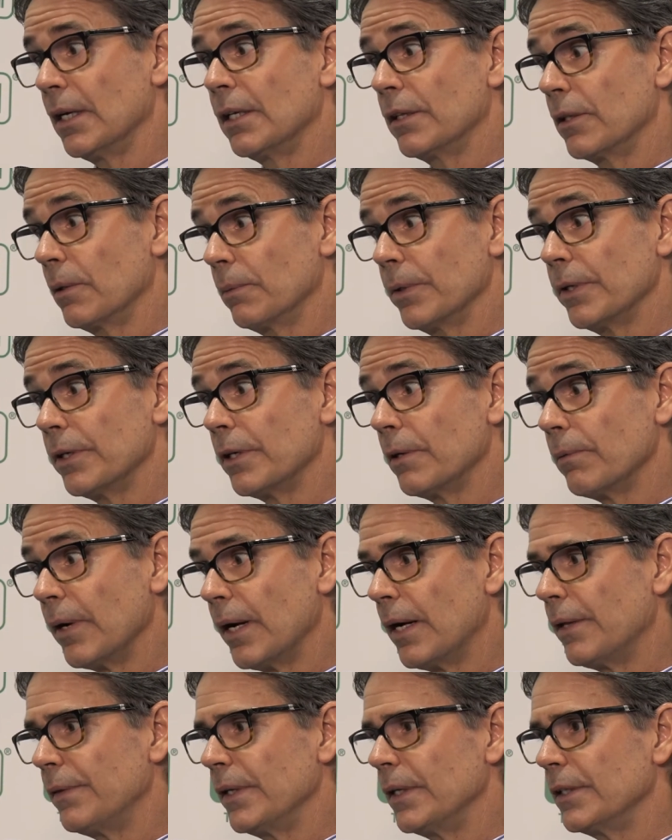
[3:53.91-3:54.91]
The word
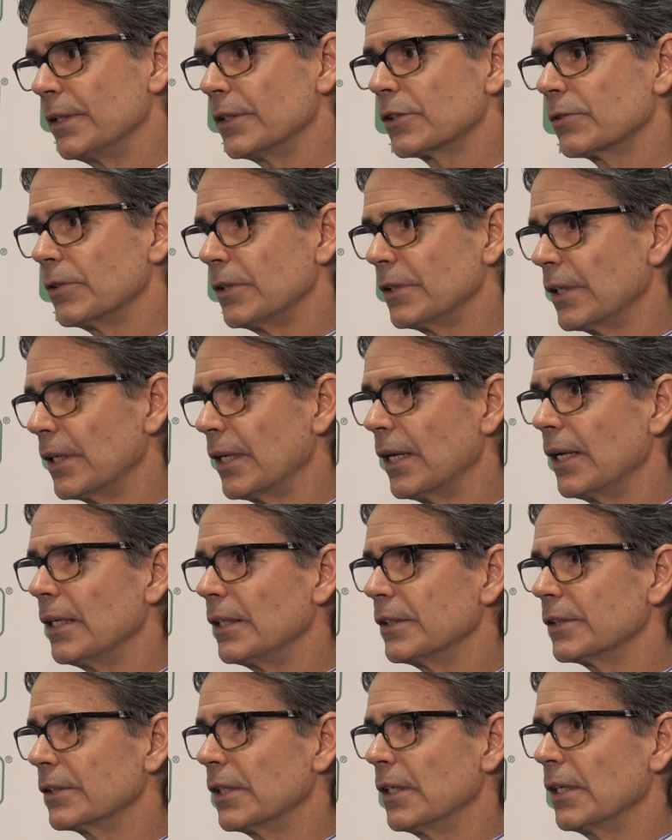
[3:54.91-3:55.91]
around the industry today
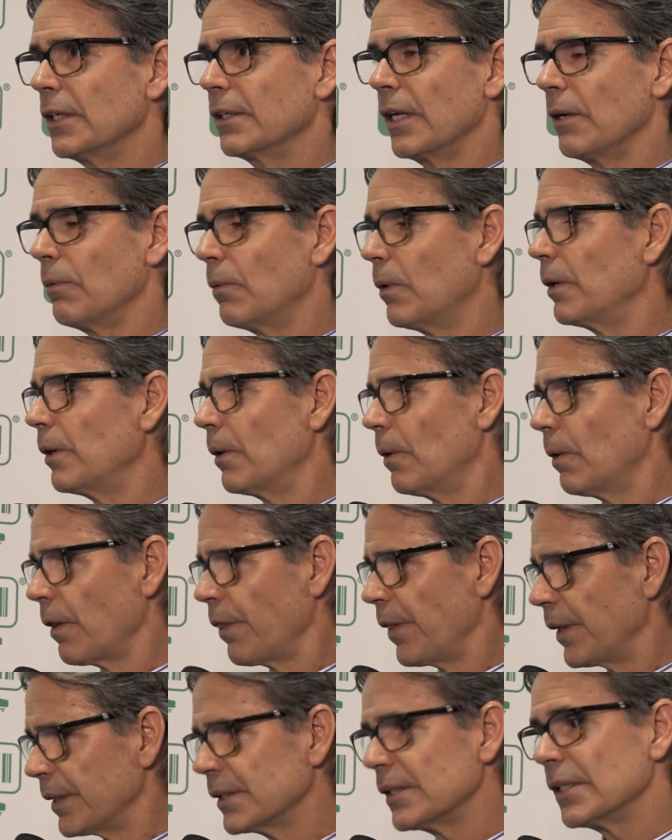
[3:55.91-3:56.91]
is they want
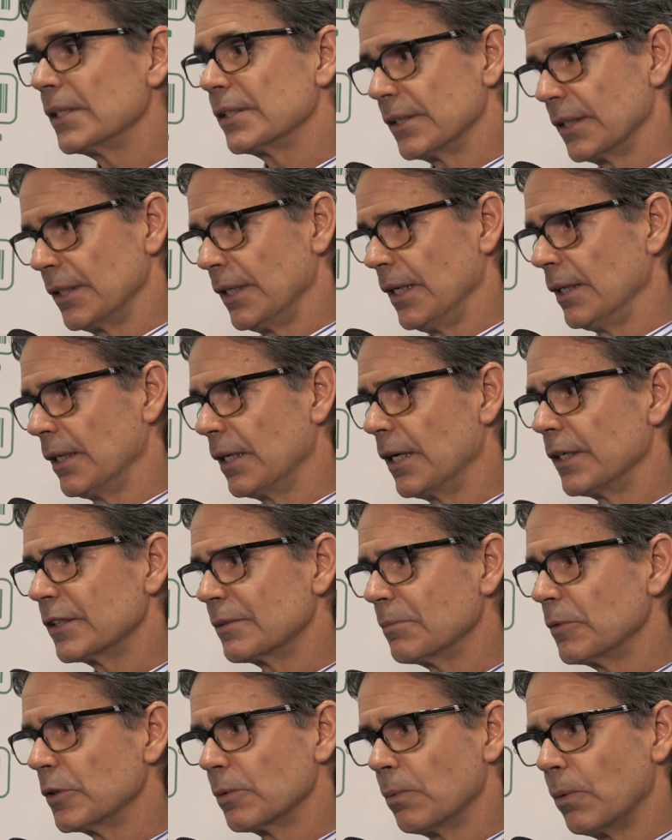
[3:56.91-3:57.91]
authenticity.
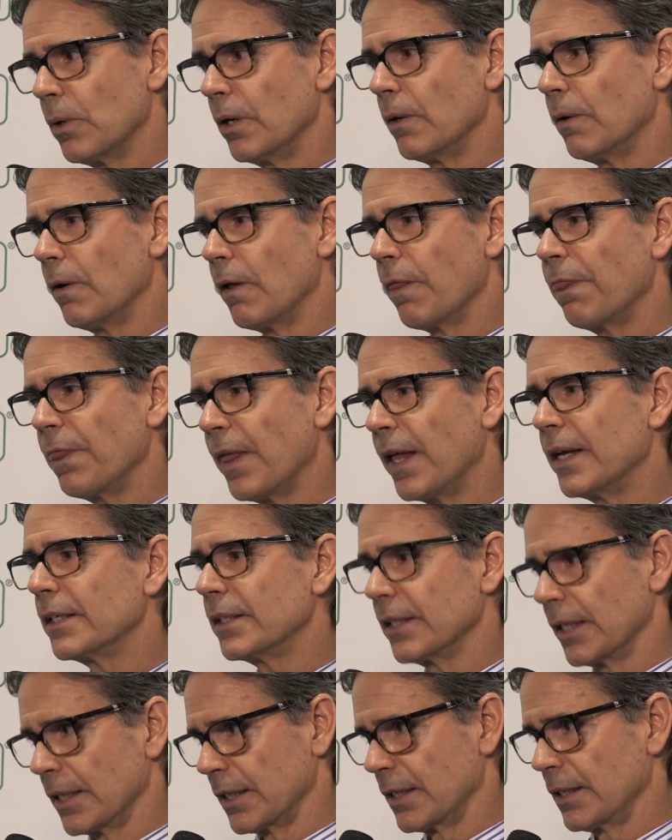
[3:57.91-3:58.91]
Customers want
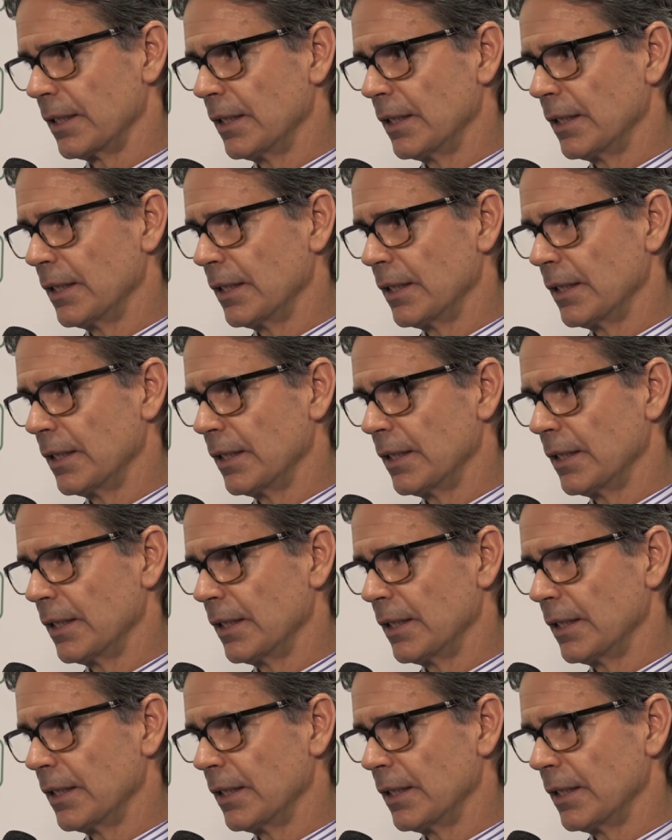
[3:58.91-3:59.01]
authentic.